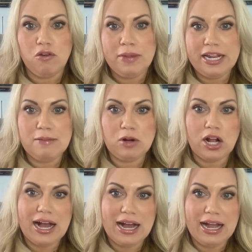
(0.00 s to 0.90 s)
medium, or
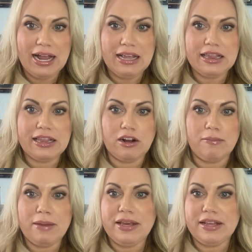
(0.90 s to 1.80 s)
high, there
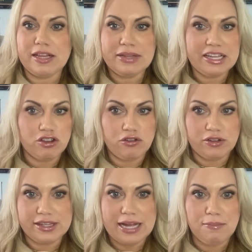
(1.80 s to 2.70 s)
may be some additional
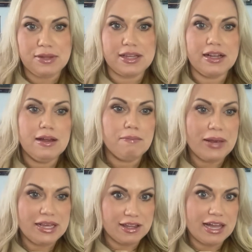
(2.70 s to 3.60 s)
steps
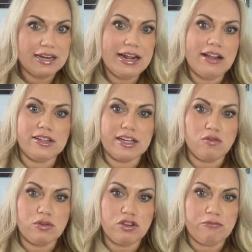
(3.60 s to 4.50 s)
based on that analysis,
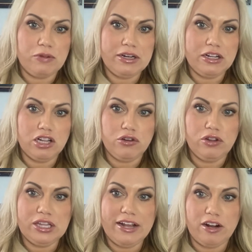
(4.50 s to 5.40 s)
which would include
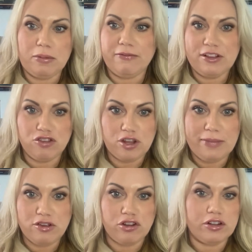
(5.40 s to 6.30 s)
layered prevention
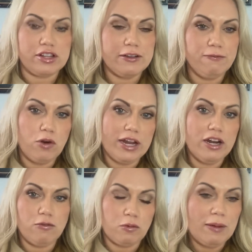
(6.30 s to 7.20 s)
measures to avoid
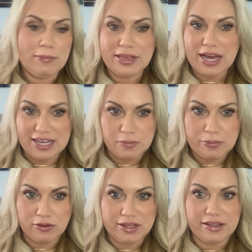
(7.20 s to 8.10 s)
overwhelming the
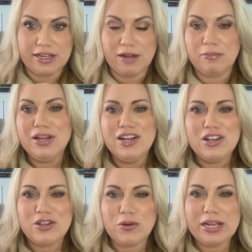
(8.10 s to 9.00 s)
hospital system.
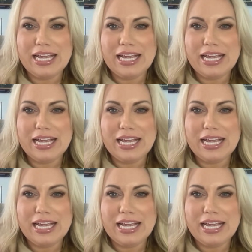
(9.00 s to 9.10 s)
So